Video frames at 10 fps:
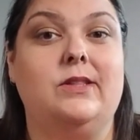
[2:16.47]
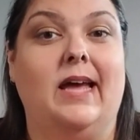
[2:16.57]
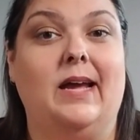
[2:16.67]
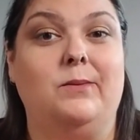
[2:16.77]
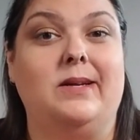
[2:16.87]

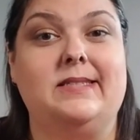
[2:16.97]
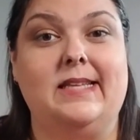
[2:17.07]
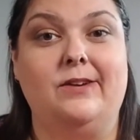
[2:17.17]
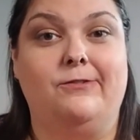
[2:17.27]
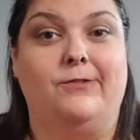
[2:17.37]
That was
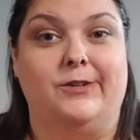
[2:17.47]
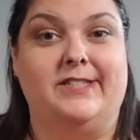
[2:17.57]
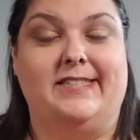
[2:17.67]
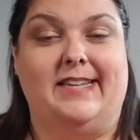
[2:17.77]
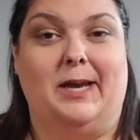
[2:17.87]
the
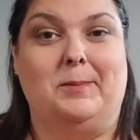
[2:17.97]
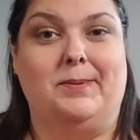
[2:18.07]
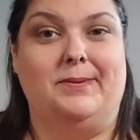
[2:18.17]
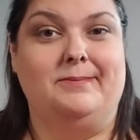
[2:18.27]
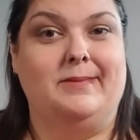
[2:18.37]
first step.
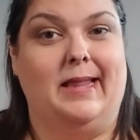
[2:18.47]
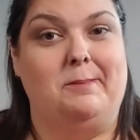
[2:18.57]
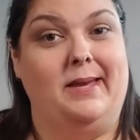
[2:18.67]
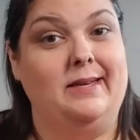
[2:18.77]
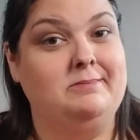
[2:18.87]
Let
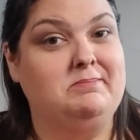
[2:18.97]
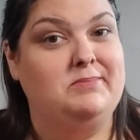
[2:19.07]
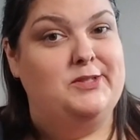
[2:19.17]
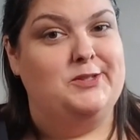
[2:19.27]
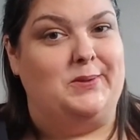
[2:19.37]
me
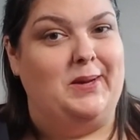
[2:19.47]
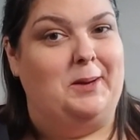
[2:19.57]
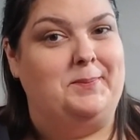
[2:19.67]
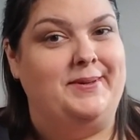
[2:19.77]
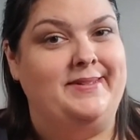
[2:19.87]
suit
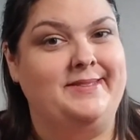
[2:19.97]
up.